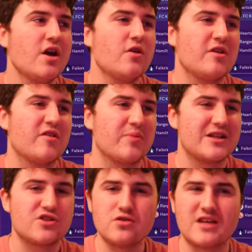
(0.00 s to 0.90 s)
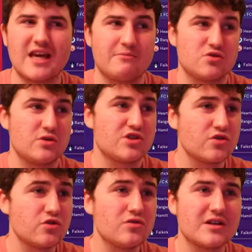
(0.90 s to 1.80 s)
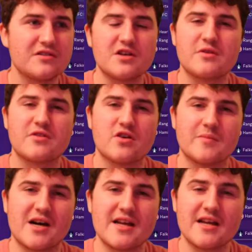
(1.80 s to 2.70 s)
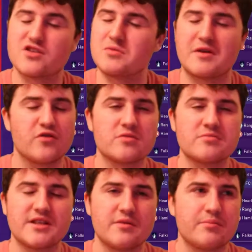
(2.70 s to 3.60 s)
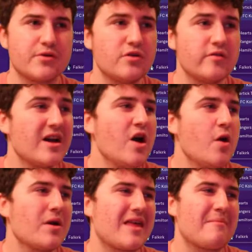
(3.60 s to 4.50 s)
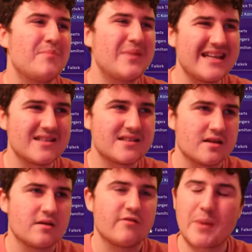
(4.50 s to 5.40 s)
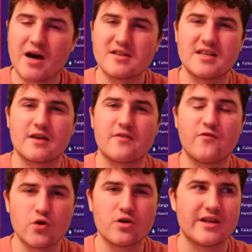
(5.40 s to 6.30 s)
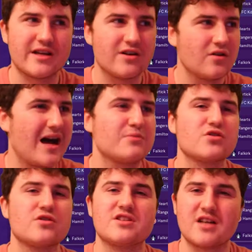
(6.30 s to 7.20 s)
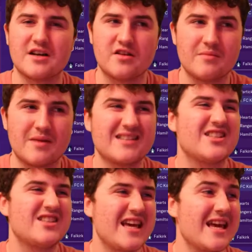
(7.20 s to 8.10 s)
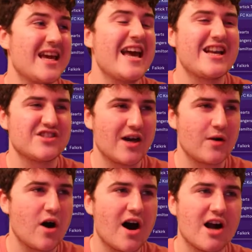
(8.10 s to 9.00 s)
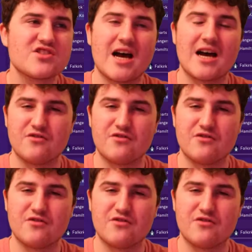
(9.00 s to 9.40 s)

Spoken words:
we've played two games. We drew 0-0 with Kilmarnock, so my form didn't improve. We then beat Partick 4-0, absolutely scudding them, and today is now Hearts and